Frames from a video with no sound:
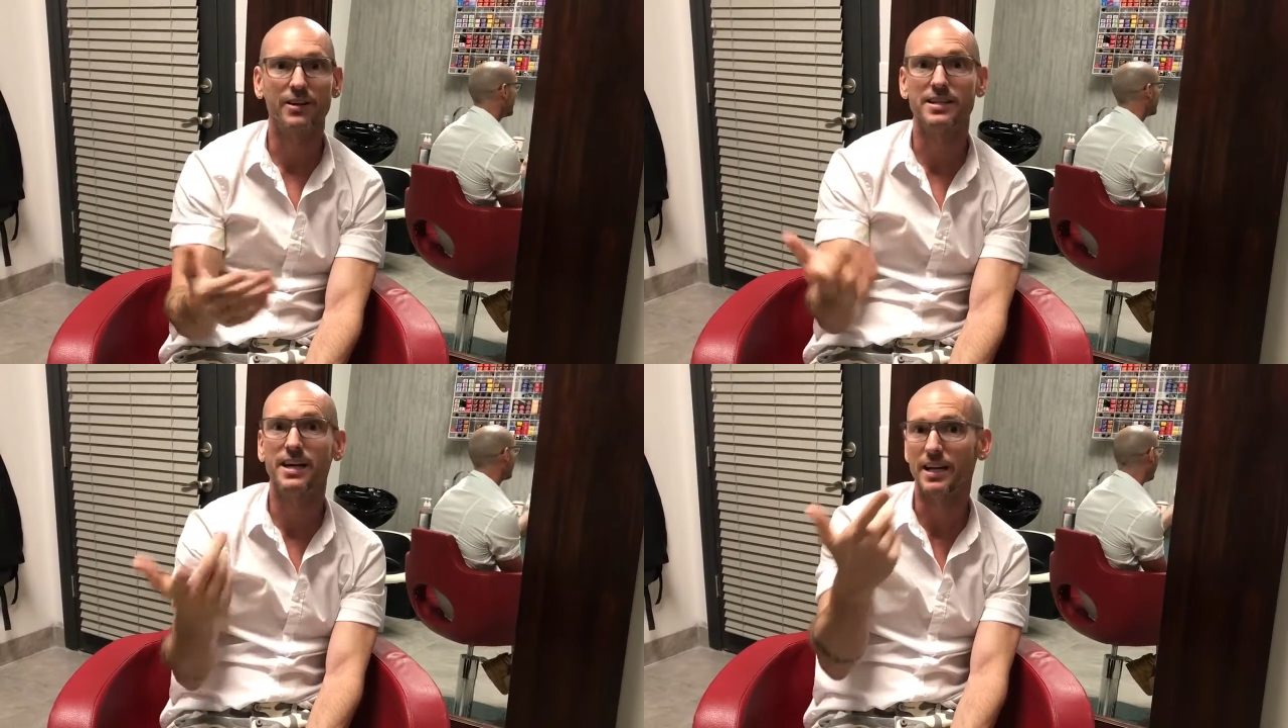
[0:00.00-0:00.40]

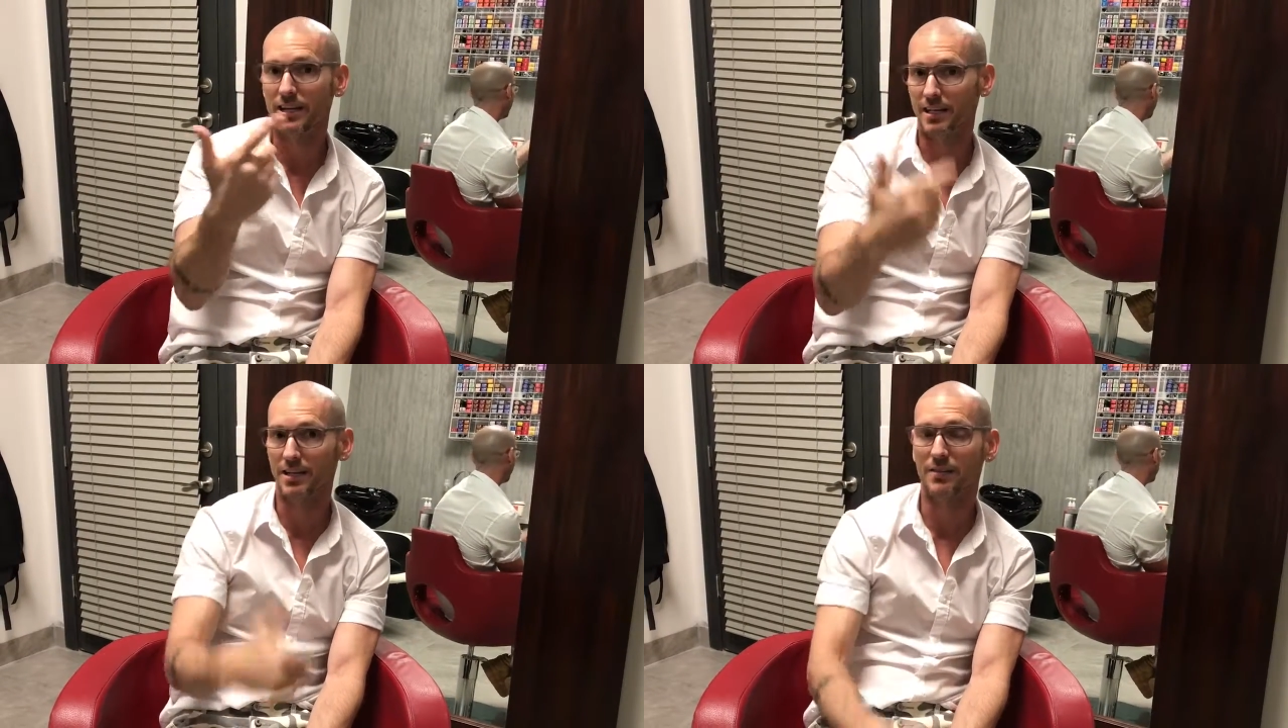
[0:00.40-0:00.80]
and I tie it
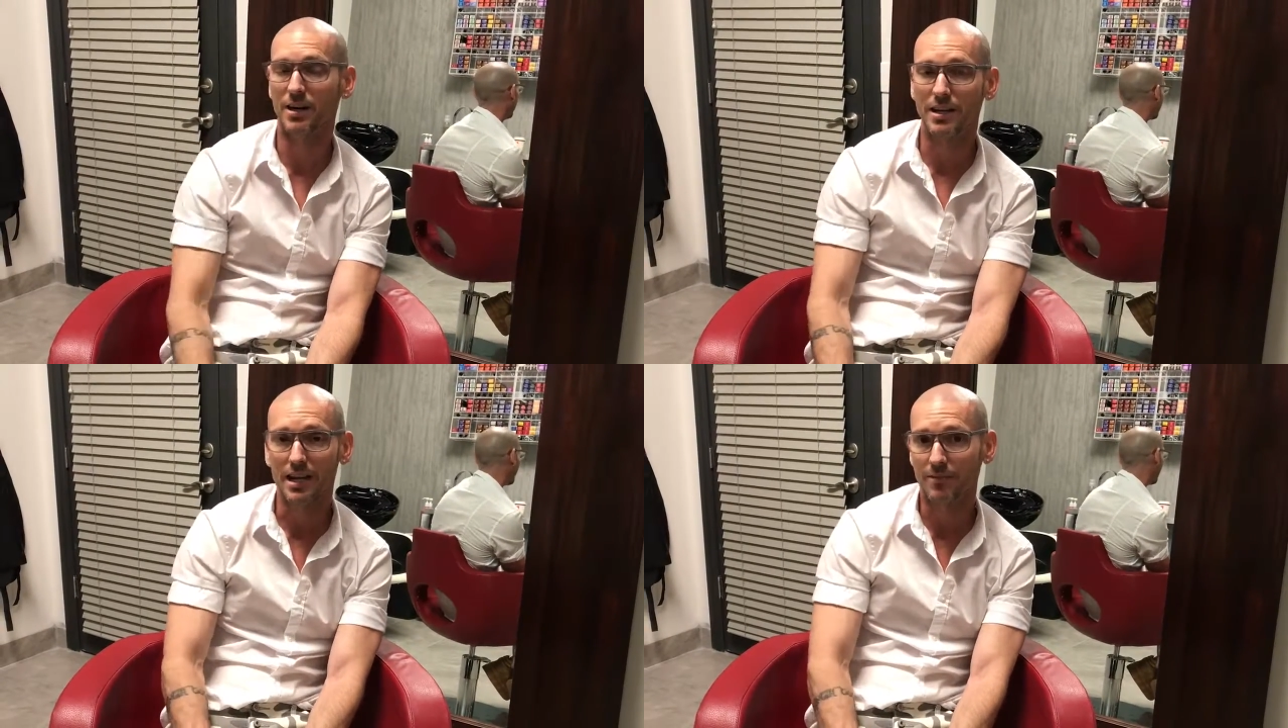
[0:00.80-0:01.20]
into Love
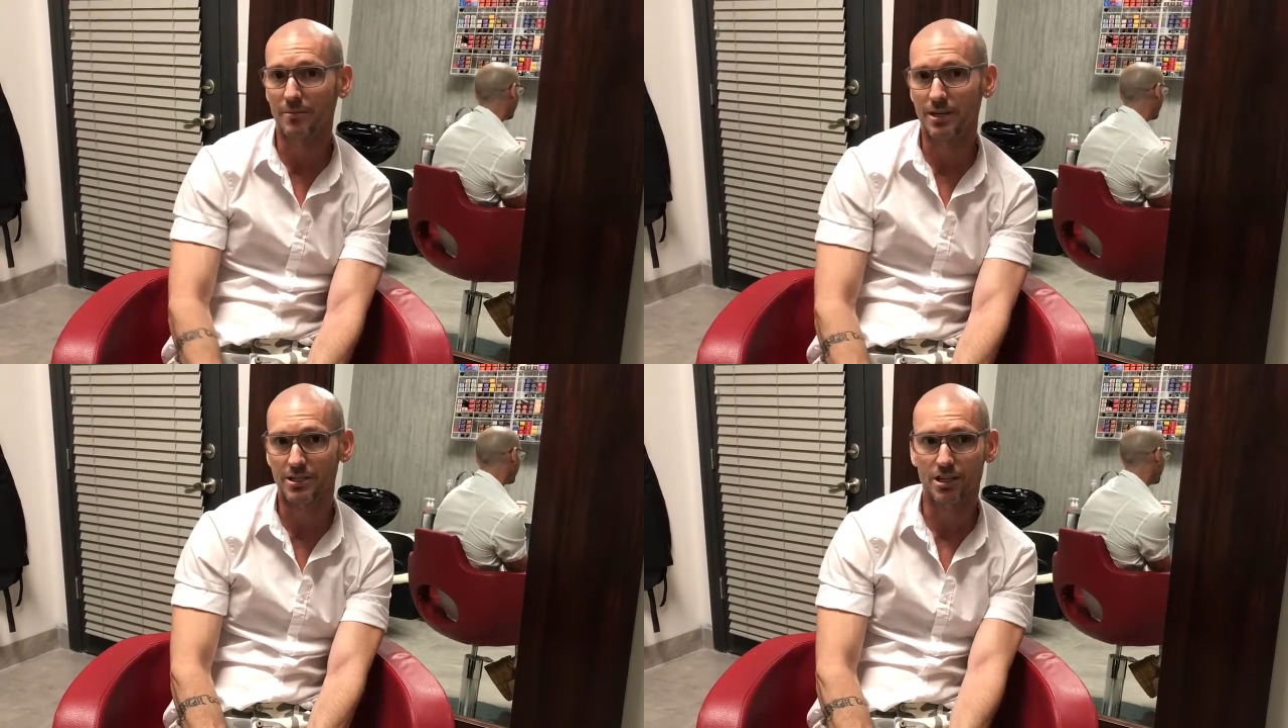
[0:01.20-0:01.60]
Out Lavender,
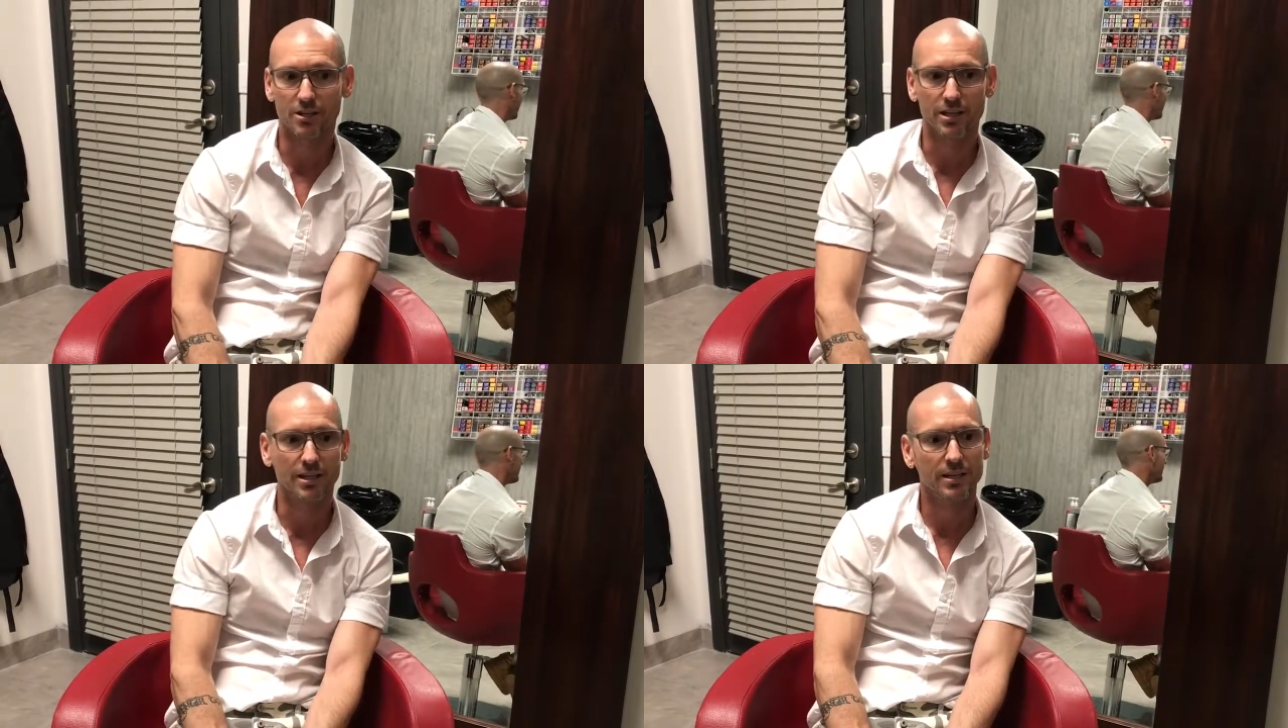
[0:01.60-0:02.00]
my
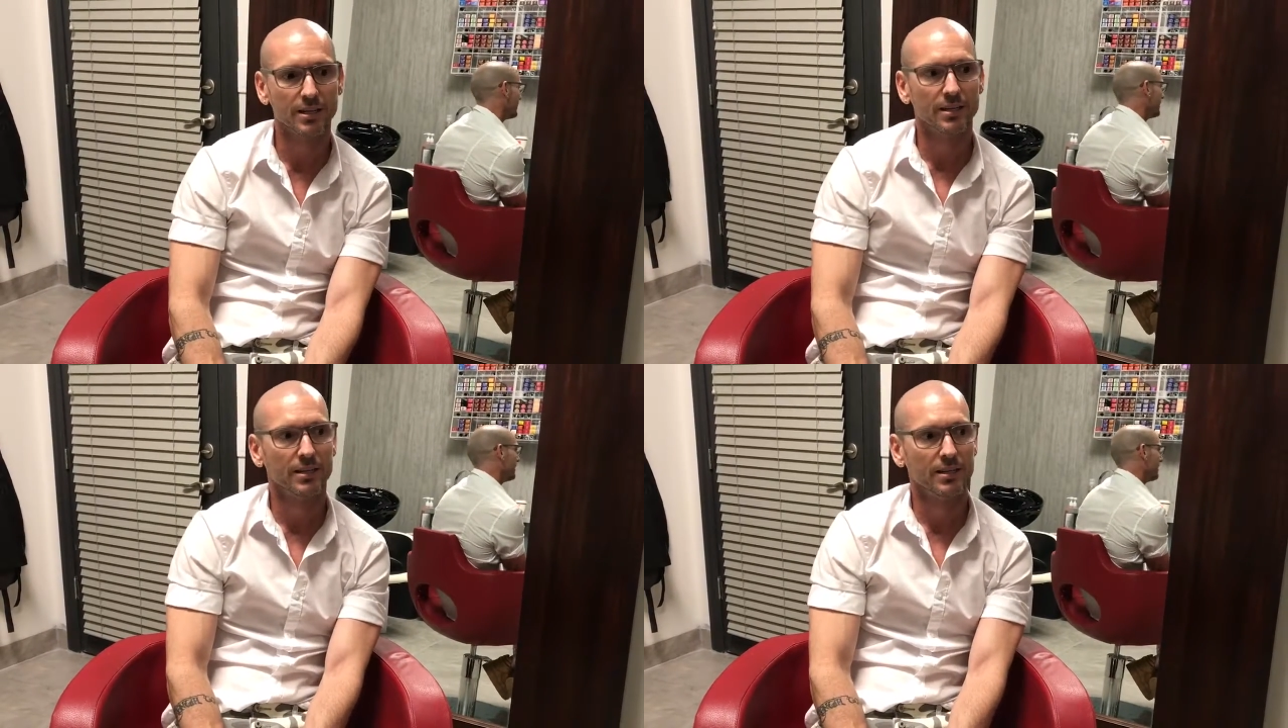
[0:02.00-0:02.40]
charity.
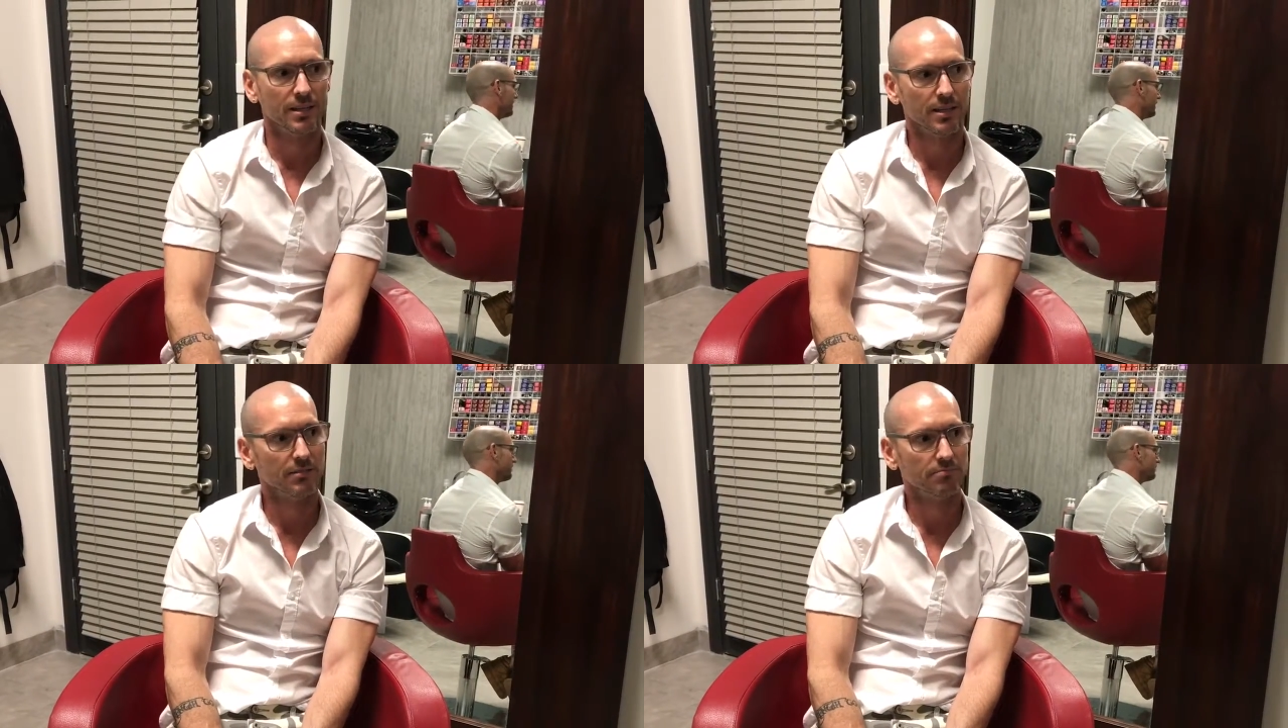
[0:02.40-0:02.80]

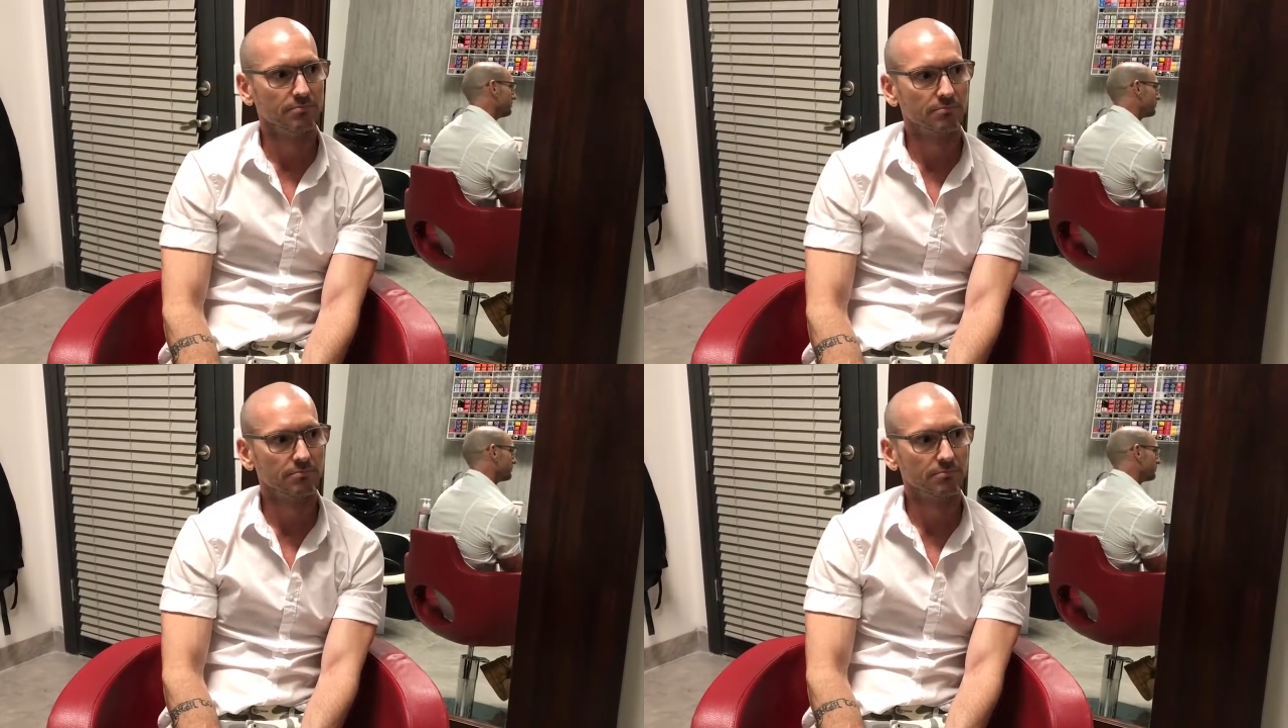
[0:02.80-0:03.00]
I